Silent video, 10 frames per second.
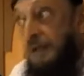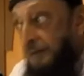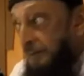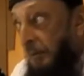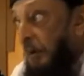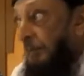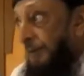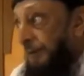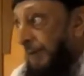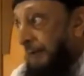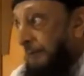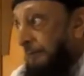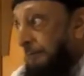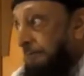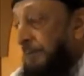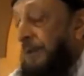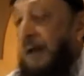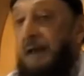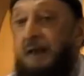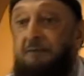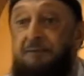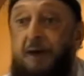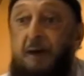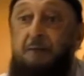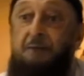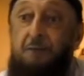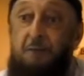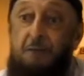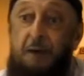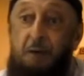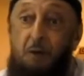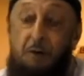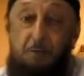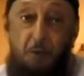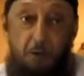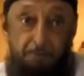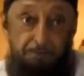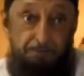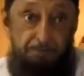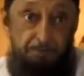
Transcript: it is more than that. But I have time for only one more.